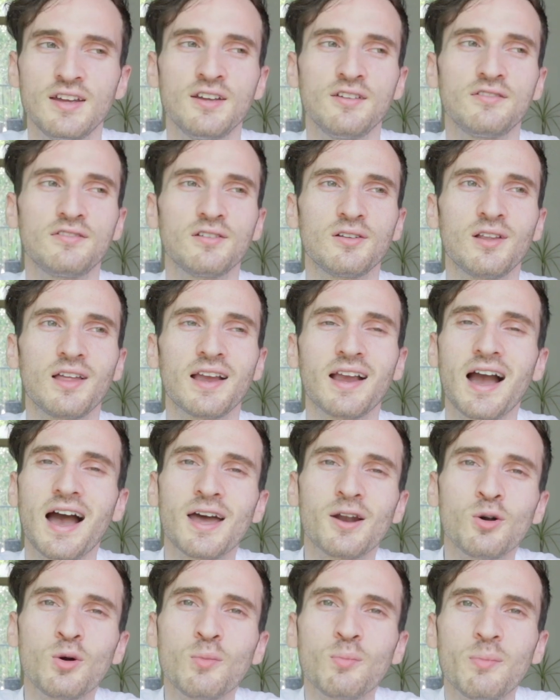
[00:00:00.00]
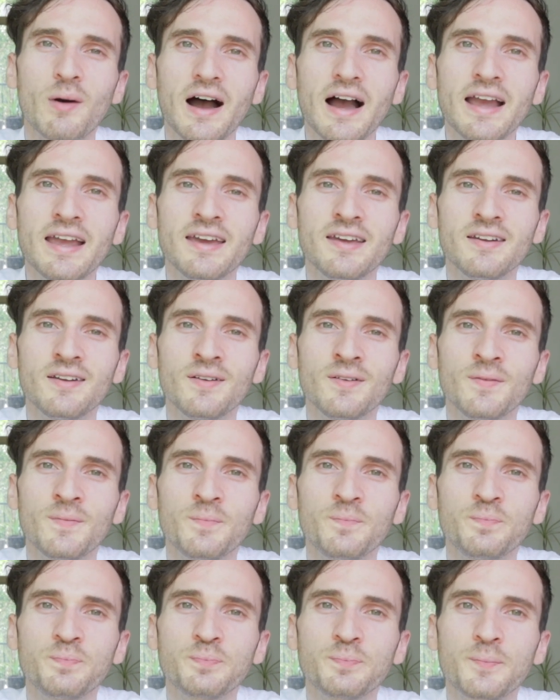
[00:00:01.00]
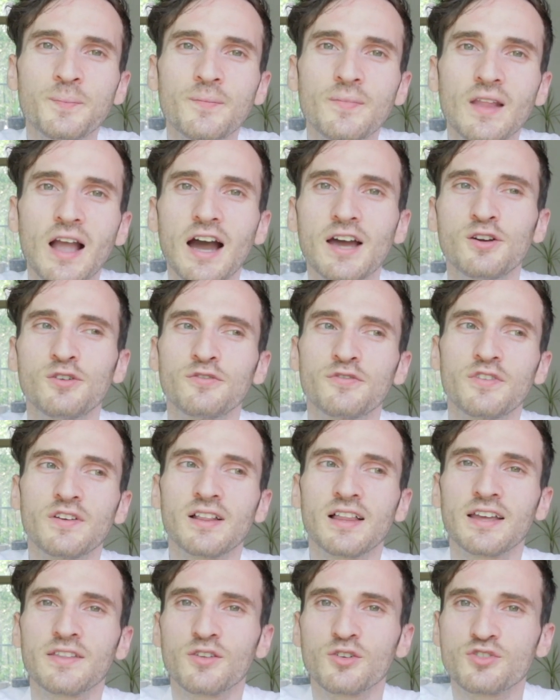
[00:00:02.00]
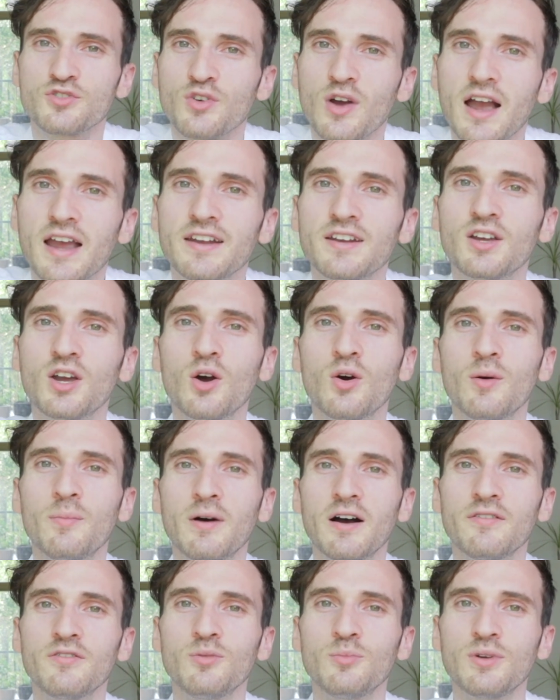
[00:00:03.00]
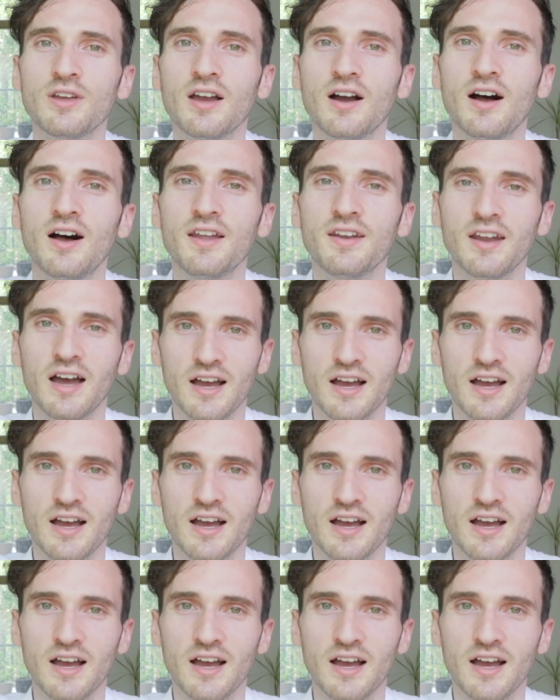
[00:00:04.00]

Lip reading: So like, I don't buy it. I don't feel like they're trying to go above and beyond.